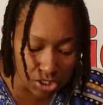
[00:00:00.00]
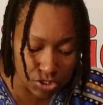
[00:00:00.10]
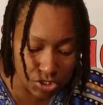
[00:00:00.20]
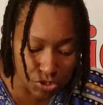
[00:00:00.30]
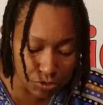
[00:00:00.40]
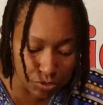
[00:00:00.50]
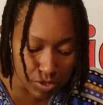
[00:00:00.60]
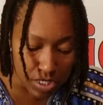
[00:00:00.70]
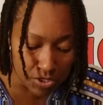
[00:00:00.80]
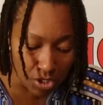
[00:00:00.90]

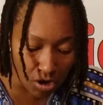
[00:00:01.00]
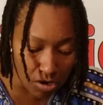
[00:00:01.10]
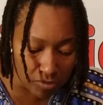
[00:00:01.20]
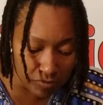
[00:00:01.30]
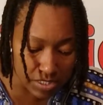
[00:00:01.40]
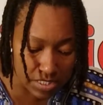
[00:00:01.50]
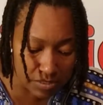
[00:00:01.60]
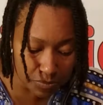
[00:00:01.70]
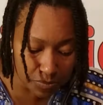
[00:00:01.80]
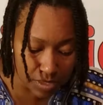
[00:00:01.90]
until the harvest.